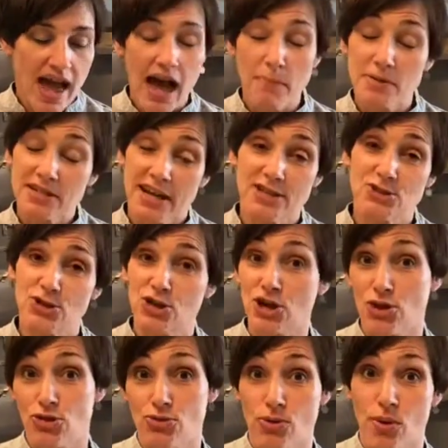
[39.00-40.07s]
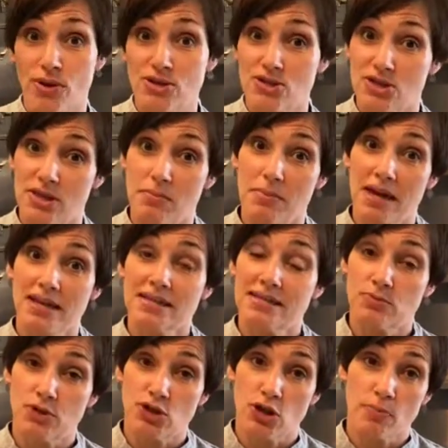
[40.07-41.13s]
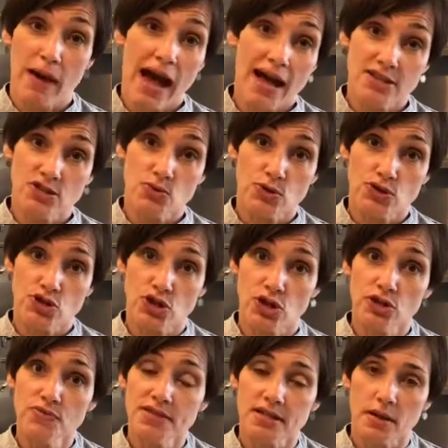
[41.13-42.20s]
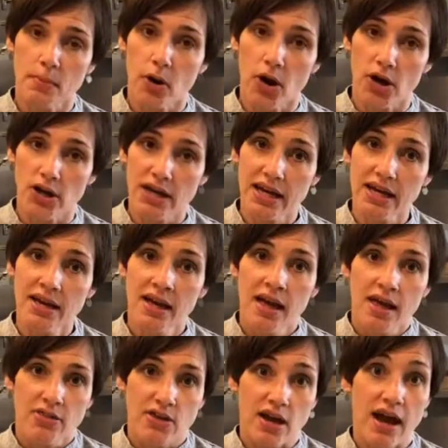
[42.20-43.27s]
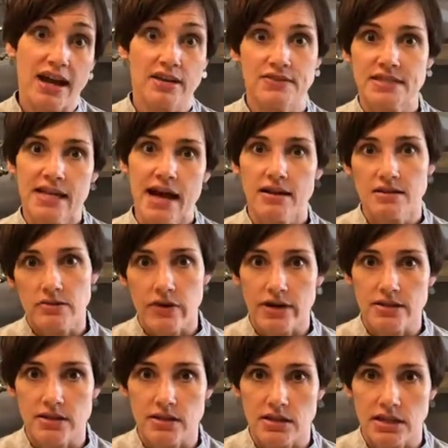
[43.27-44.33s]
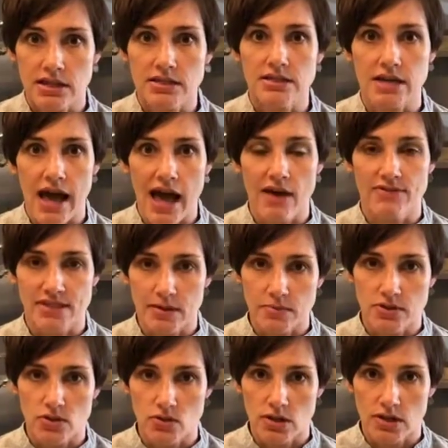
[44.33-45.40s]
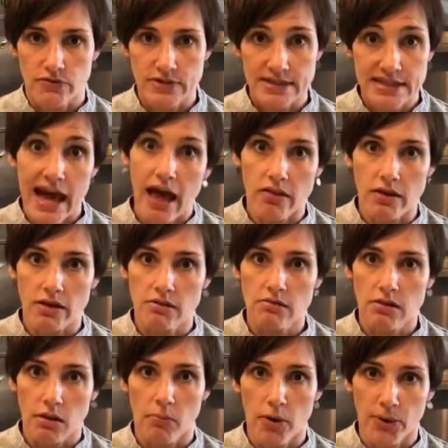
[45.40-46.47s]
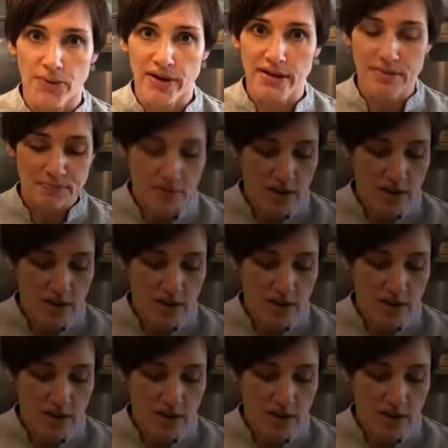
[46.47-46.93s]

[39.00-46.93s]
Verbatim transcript: appetizer you can throw into the mix with your passed hors d'oeuvres at a party that kind of satisfies the need to have some sort of salad component.